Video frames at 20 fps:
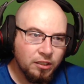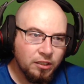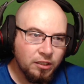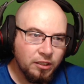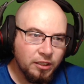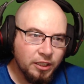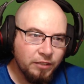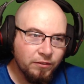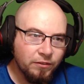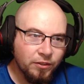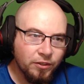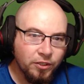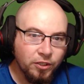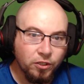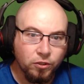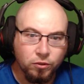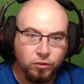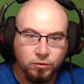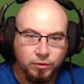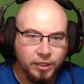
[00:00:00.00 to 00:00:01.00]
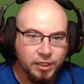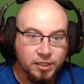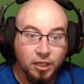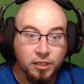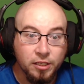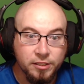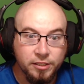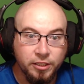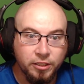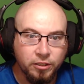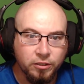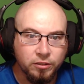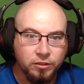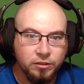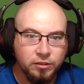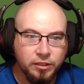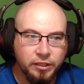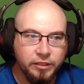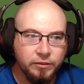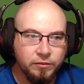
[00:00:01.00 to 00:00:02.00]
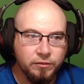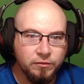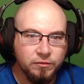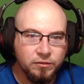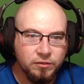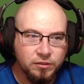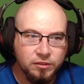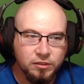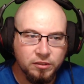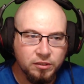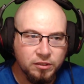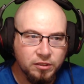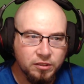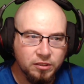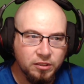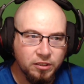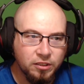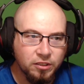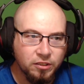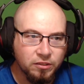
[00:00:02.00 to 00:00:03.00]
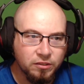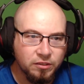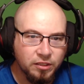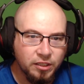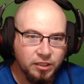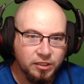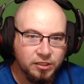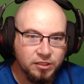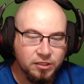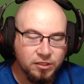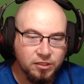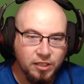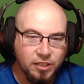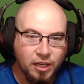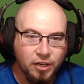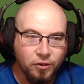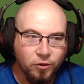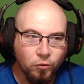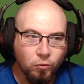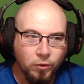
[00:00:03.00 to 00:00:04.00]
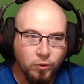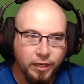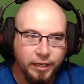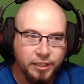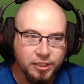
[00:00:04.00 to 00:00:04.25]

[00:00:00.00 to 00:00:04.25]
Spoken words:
even though it's on 0. You know, it's, I don't know why it's